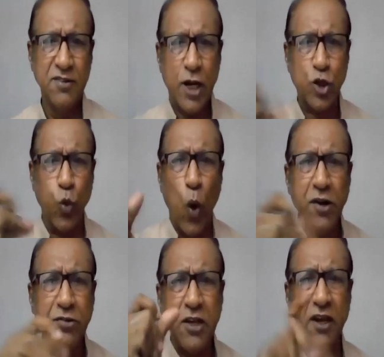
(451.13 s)
There is
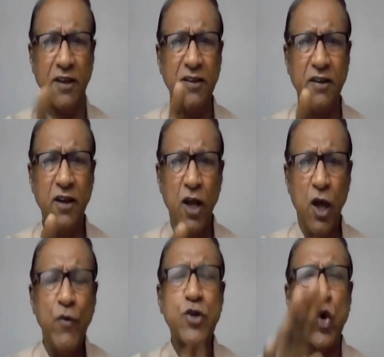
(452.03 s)
one thing
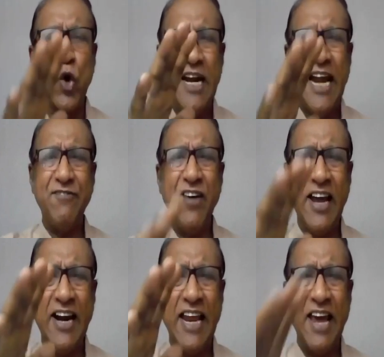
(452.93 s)
we should
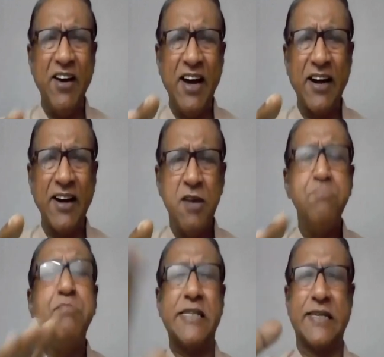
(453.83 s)
never ever
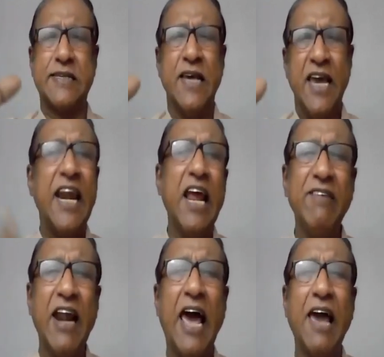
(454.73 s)
miss in
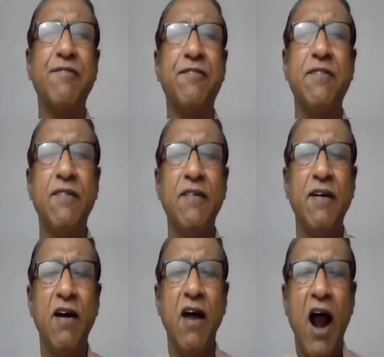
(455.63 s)
our lives.
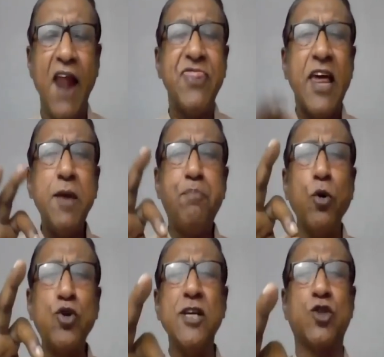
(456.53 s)
And then he
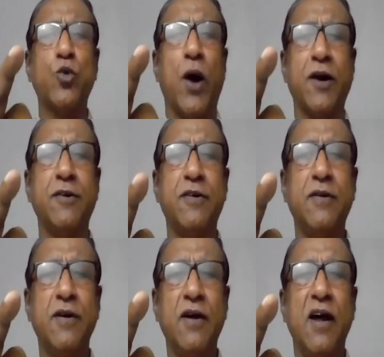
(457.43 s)
puts this one,
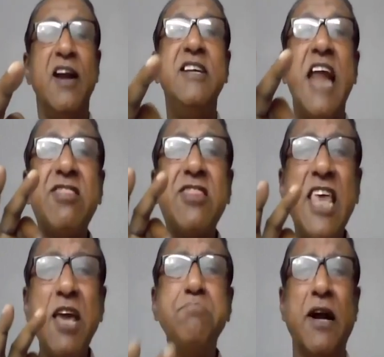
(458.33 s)

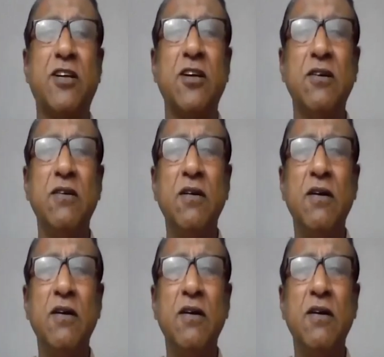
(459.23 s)
nothing but